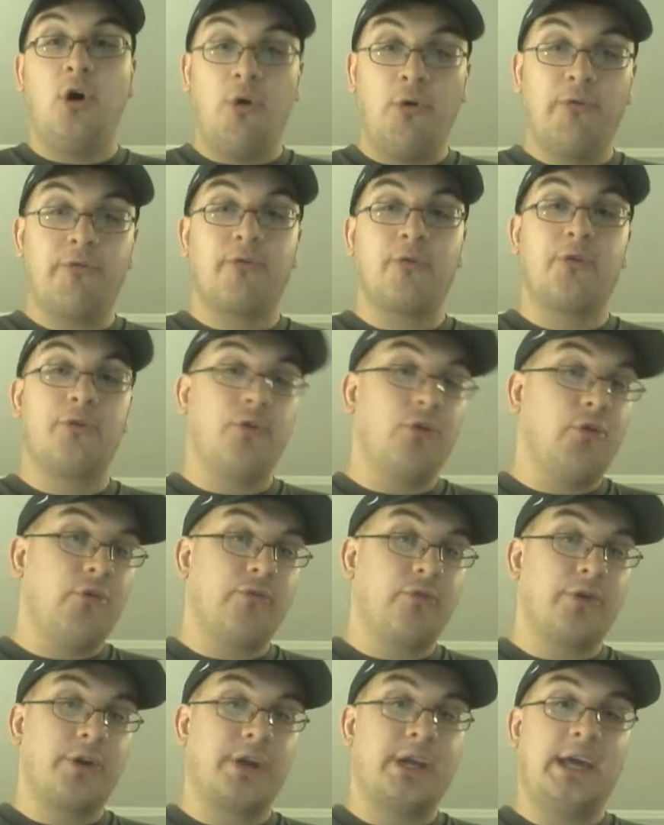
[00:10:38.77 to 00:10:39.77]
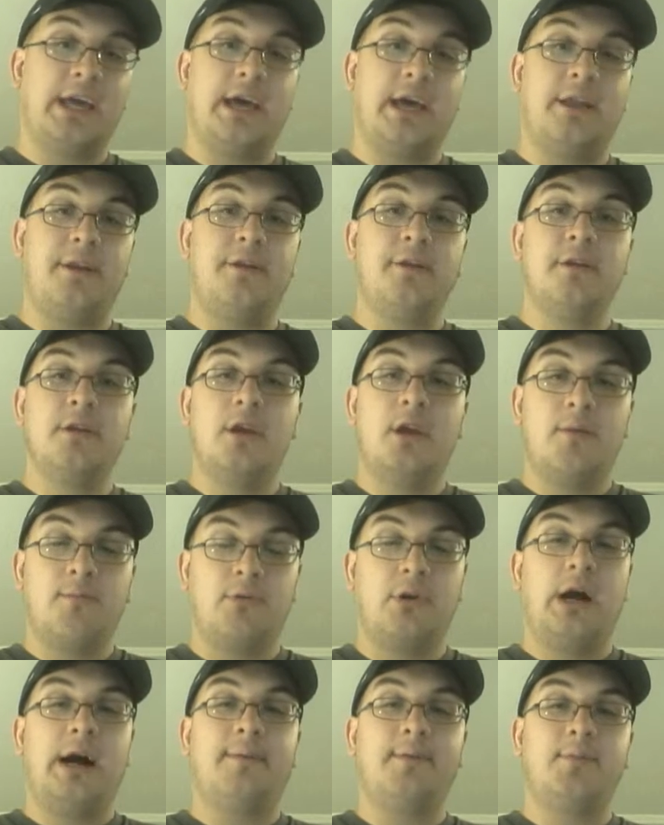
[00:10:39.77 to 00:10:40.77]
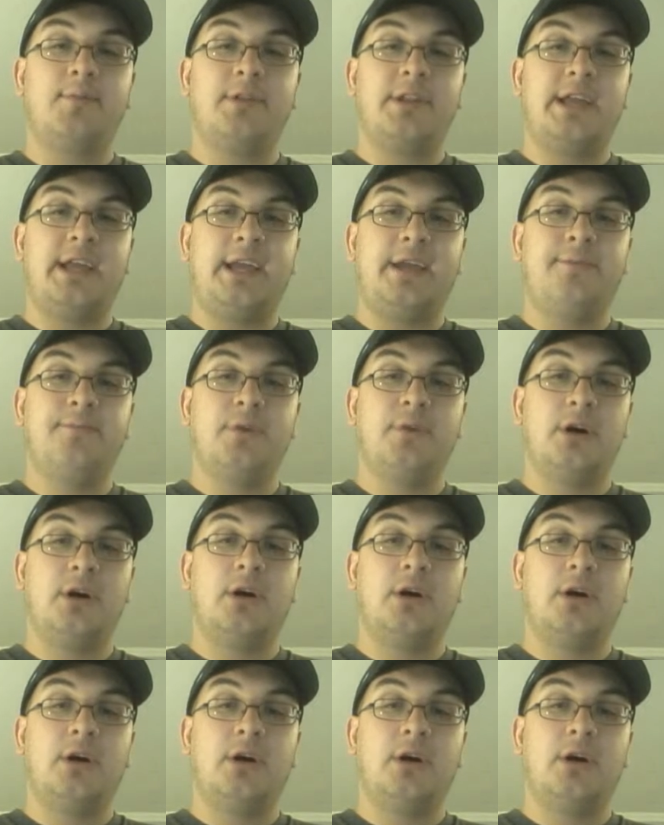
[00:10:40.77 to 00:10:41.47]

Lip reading: over and over again, probably.